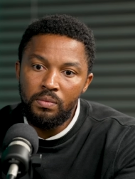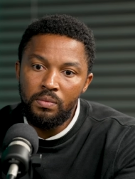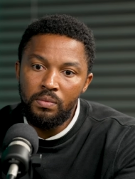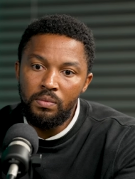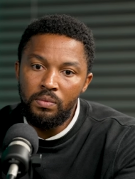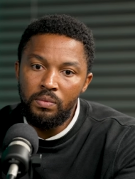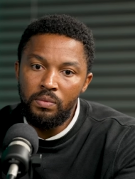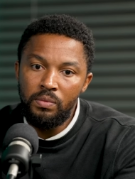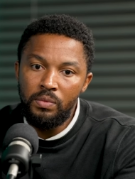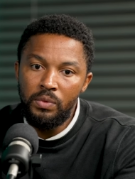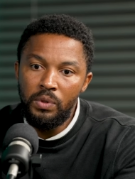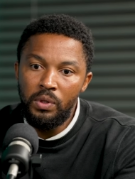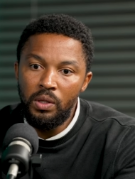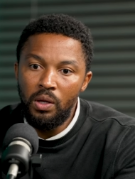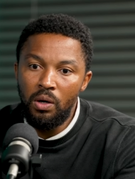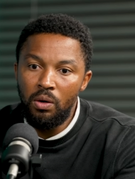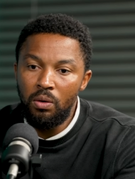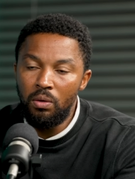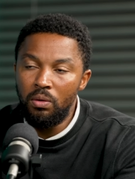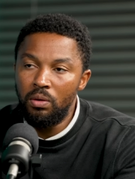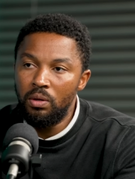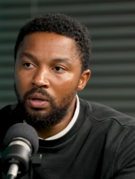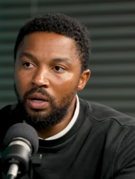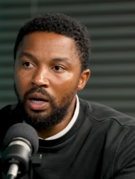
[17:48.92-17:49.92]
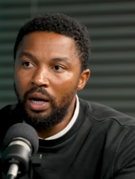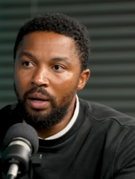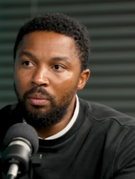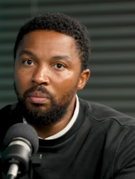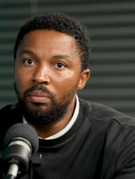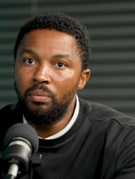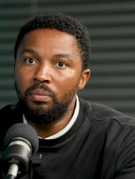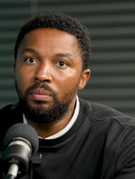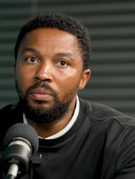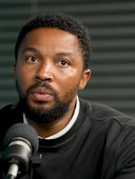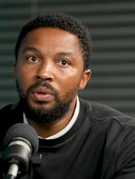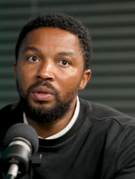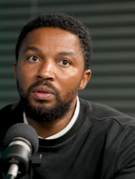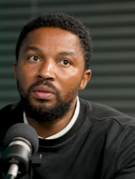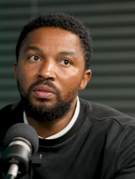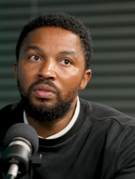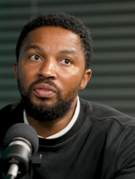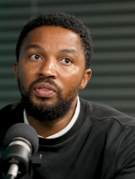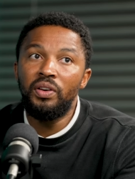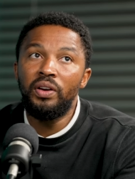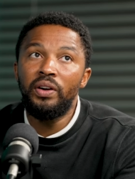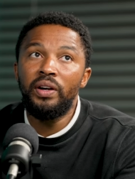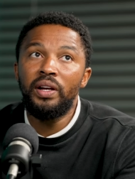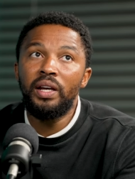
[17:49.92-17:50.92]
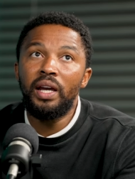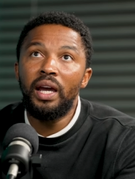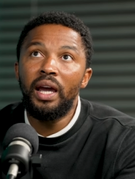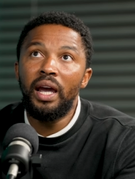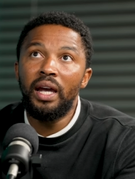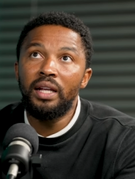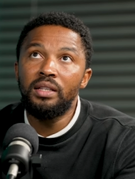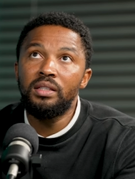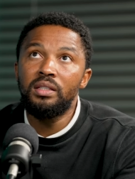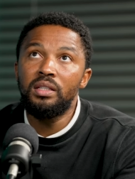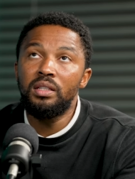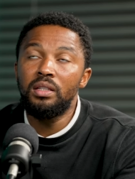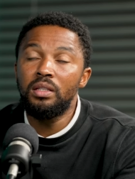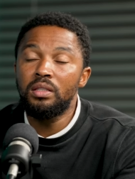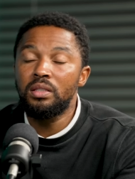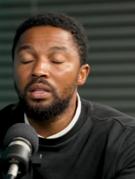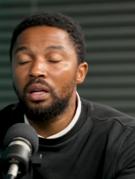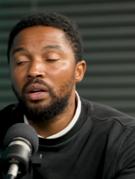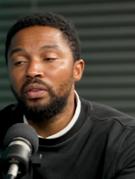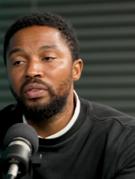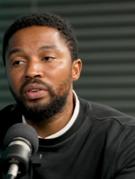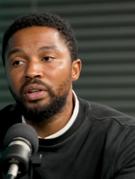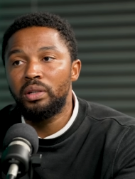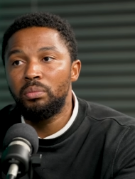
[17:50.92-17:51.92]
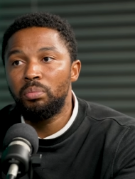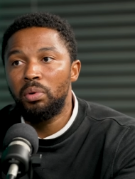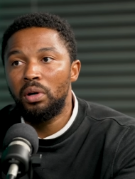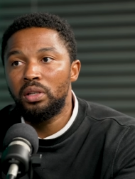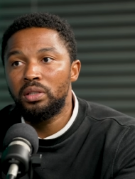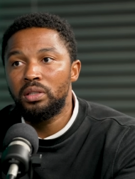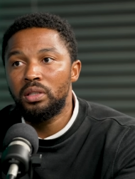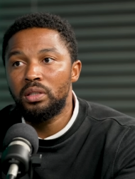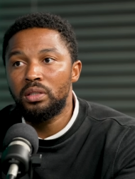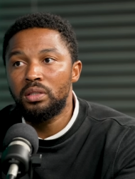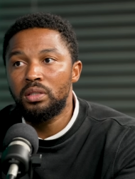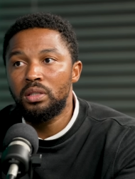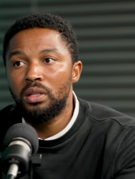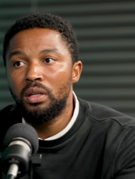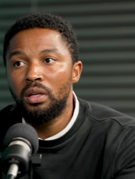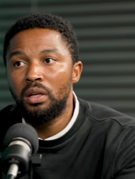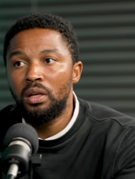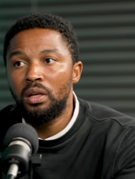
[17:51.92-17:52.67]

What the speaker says: No, I'm very anti-South African politics.